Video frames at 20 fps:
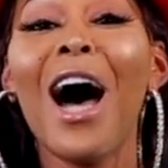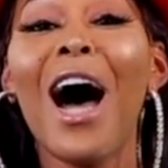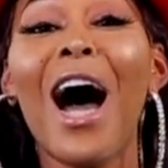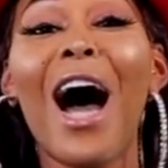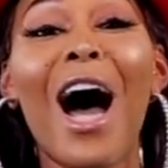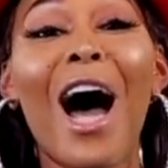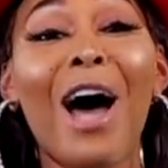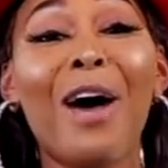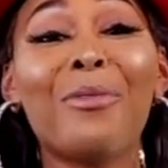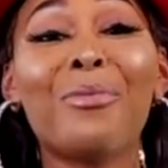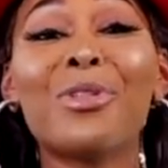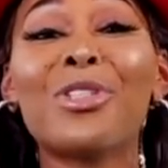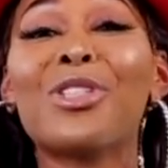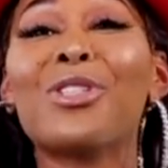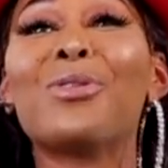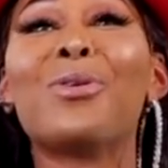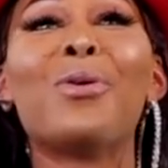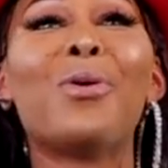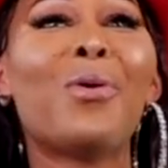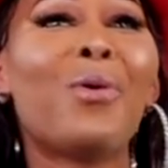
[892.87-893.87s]
I was
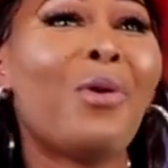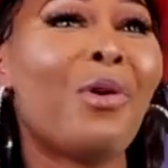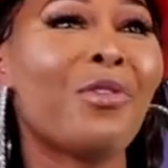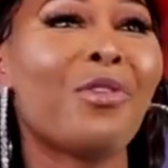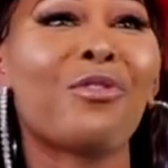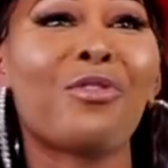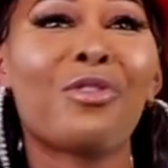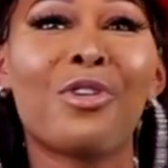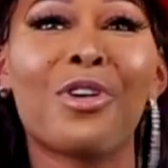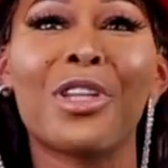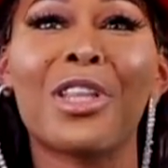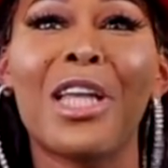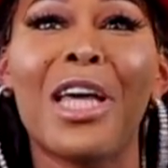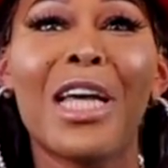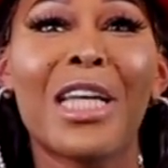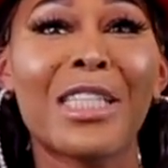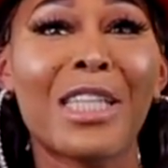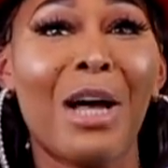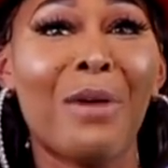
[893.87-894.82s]
doing all the wrong things.